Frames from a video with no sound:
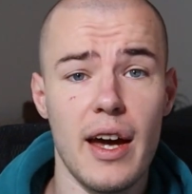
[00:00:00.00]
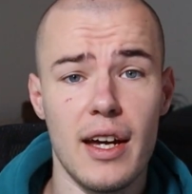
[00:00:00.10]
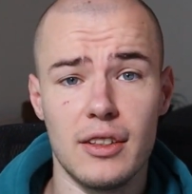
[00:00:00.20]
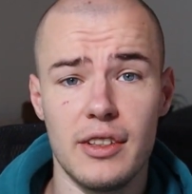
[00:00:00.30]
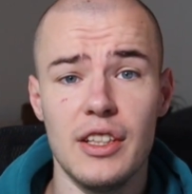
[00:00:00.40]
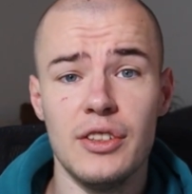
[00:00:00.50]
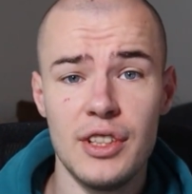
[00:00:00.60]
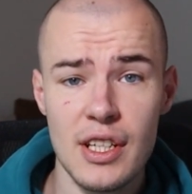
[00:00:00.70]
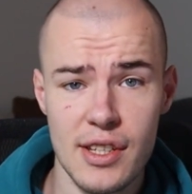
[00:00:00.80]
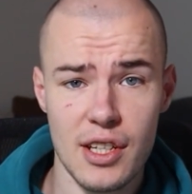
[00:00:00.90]
And
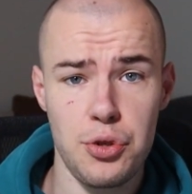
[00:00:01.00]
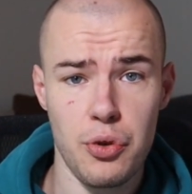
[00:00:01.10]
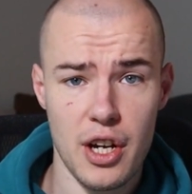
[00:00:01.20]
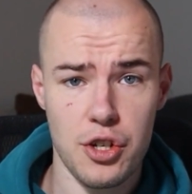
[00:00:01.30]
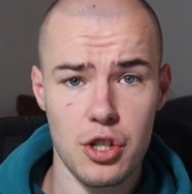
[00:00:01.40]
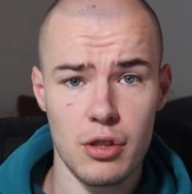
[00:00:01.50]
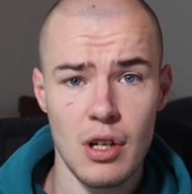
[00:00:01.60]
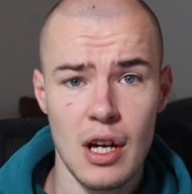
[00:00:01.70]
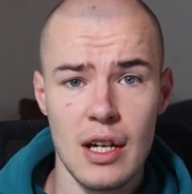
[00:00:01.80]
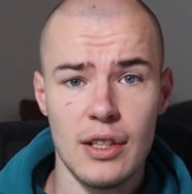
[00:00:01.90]
in this
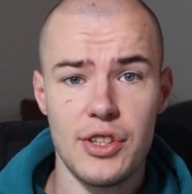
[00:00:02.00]
situation,